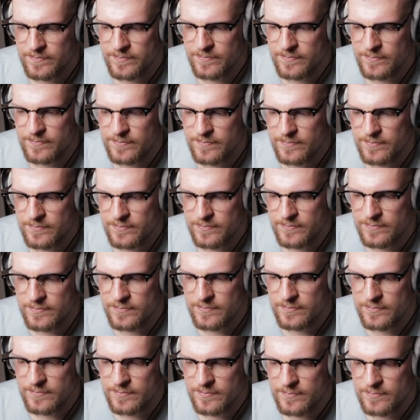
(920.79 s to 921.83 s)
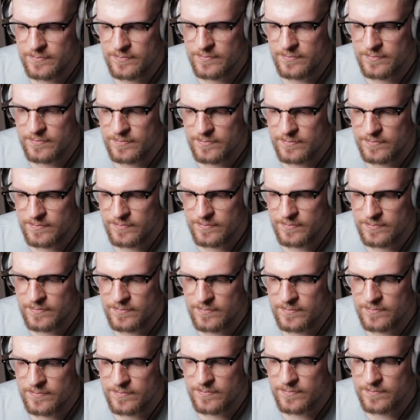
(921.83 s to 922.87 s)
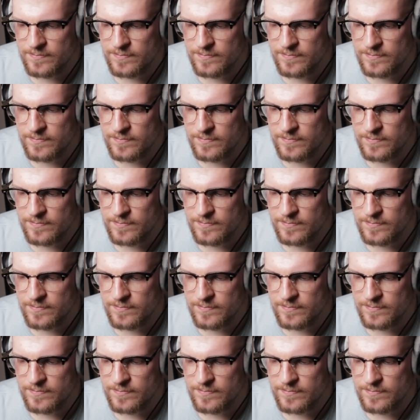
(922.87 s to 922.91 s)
Nothing is said.